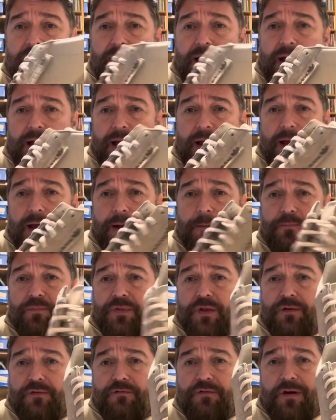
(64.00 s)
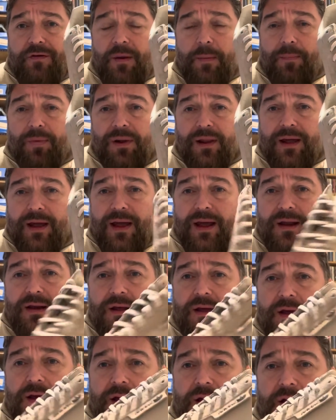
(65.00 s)
Very plain,
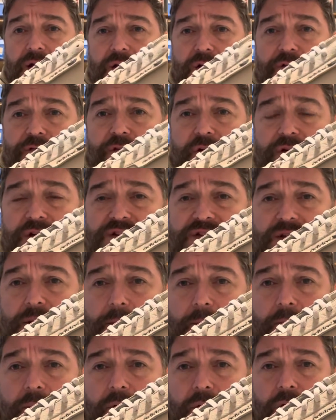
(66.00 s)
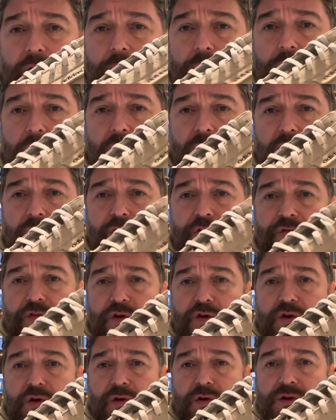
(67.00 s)
very simple, but I love the
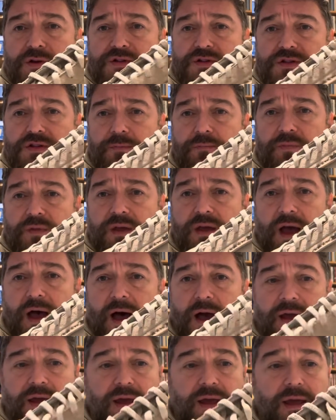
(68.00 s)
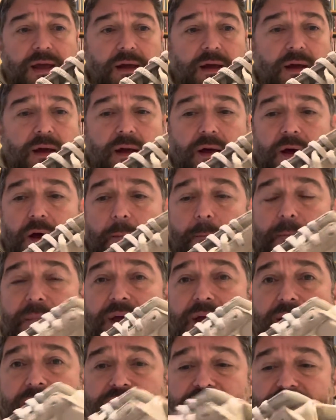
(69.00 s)
colours. Khaki and
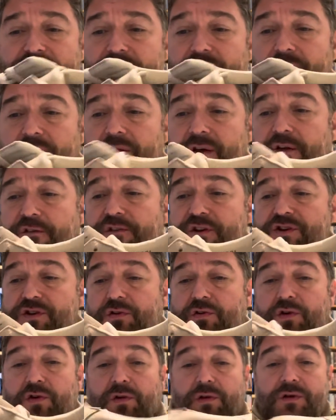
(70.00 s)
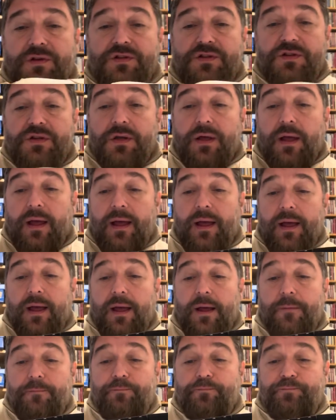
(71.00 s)
beige are the official colours.
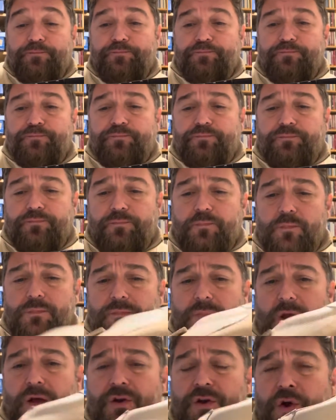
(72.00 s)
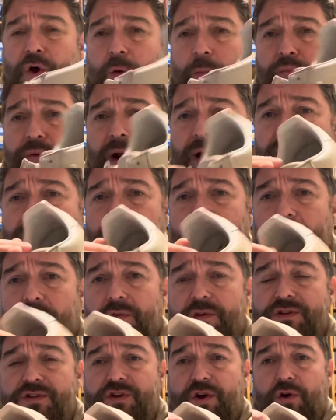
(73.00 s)
No branding on the
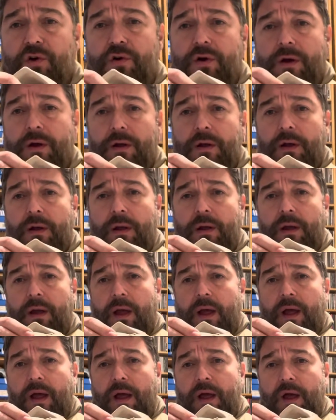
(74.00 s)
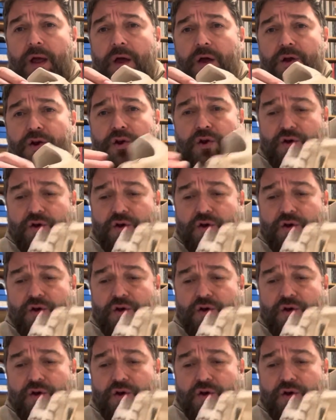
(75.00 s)
tongue, no